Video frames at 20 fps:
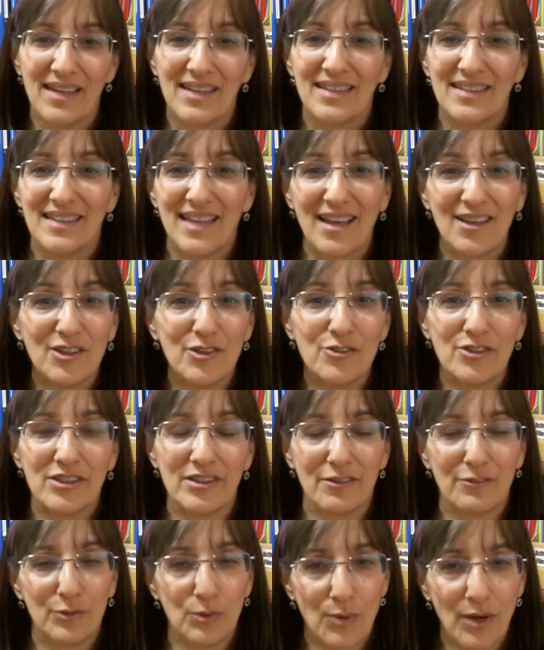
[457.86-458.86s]
Tell
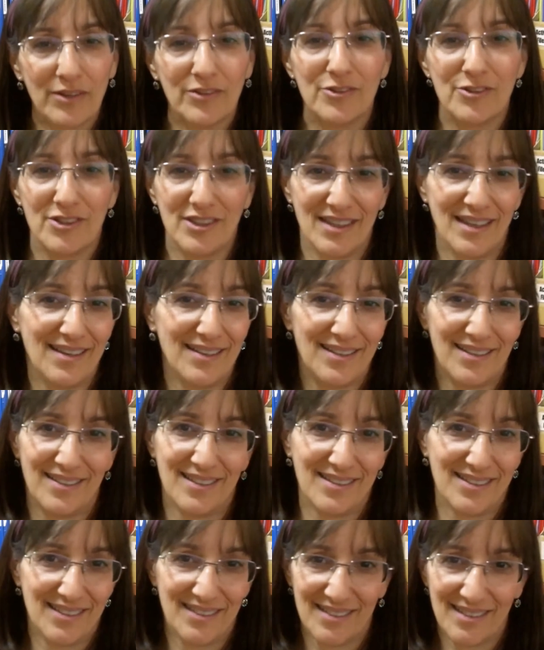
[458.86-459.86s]
yourself you understand that
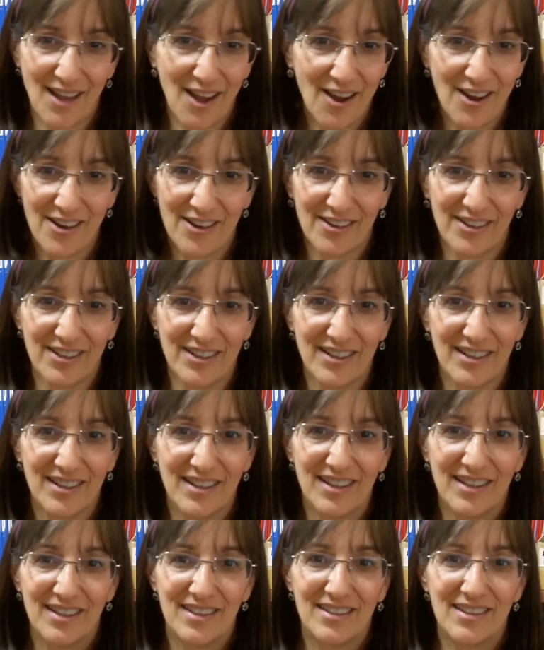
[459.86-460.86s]
this is hard.
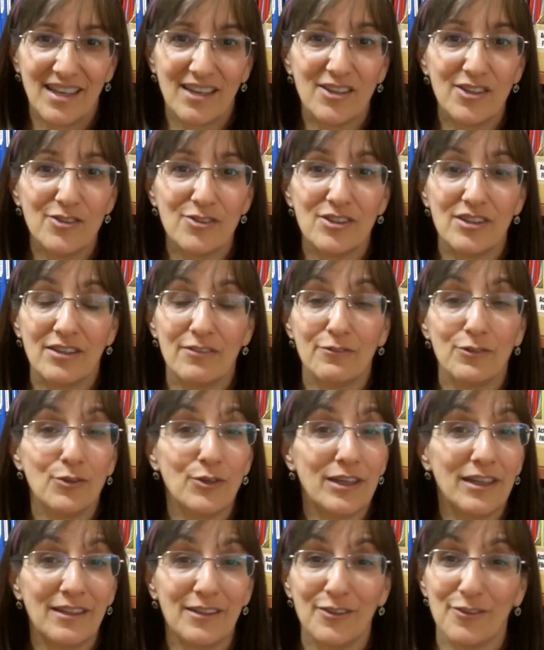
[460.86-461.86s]
Tell yourself you're
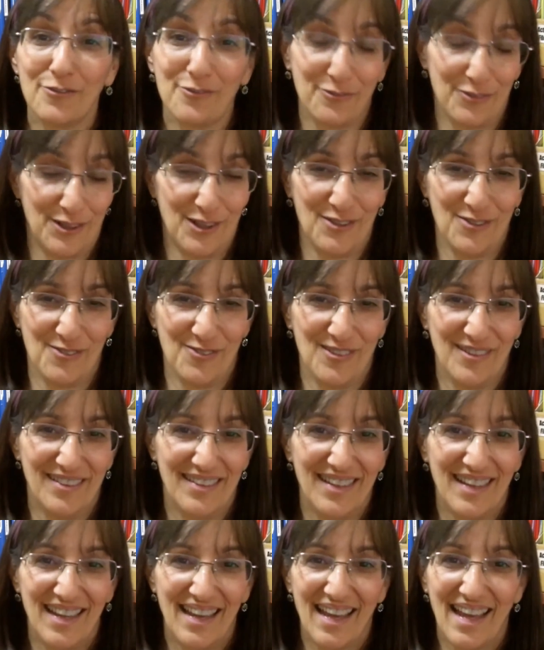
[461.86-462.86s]
here for you.
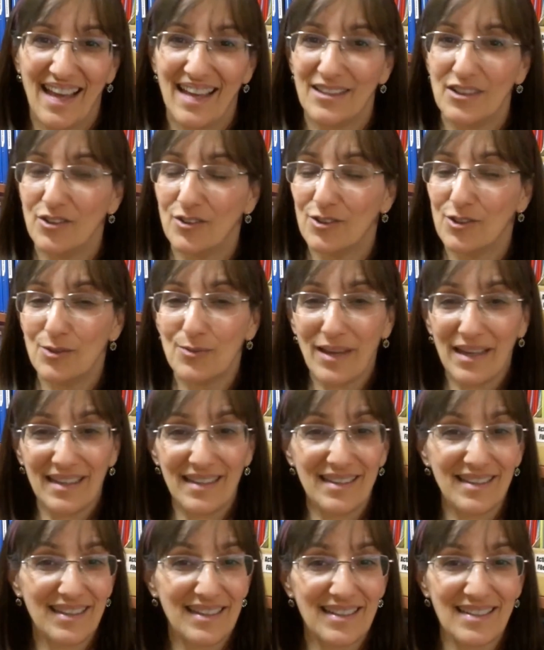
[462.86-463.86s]
And you'll do
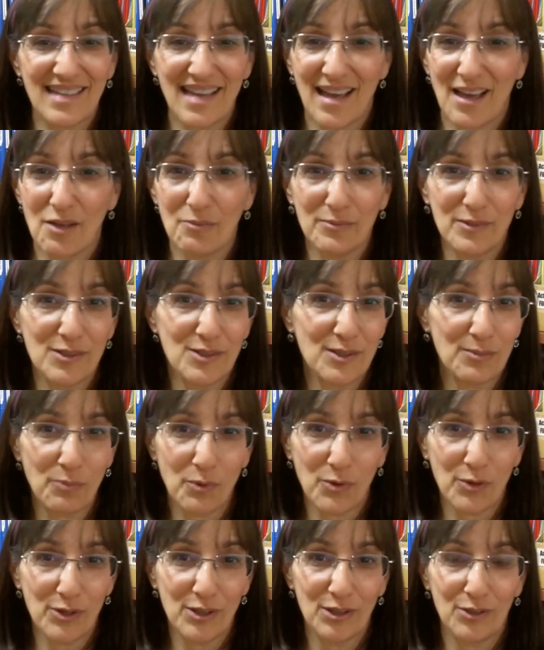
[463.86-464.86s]
anything to help
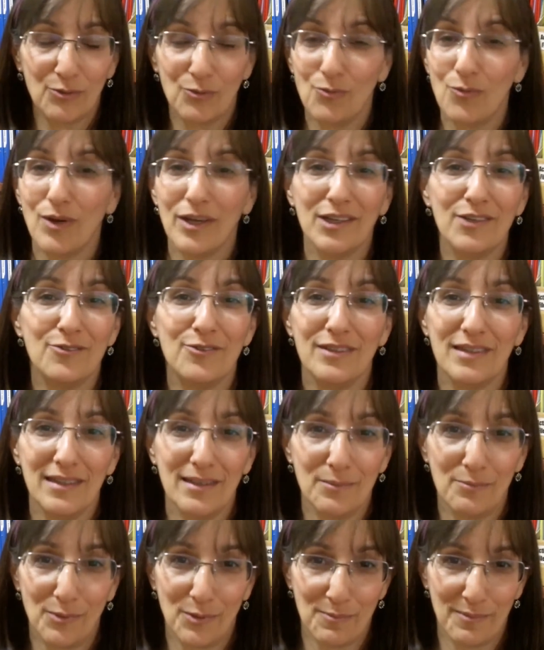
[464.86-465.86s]
support you. What do you
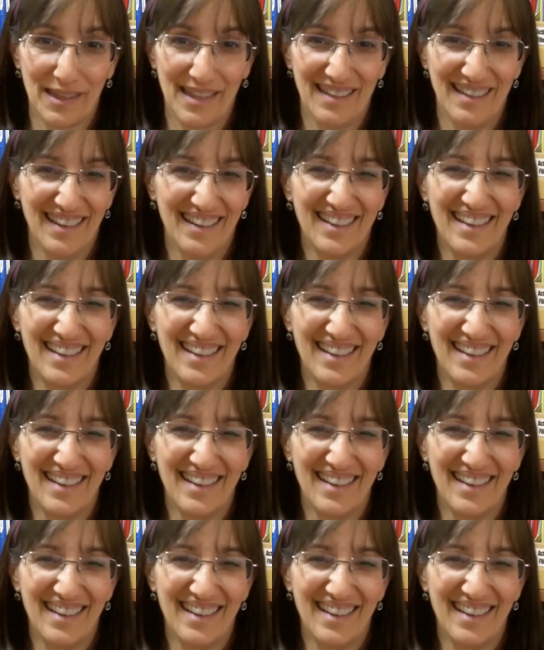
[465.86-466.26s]
need, Bobby?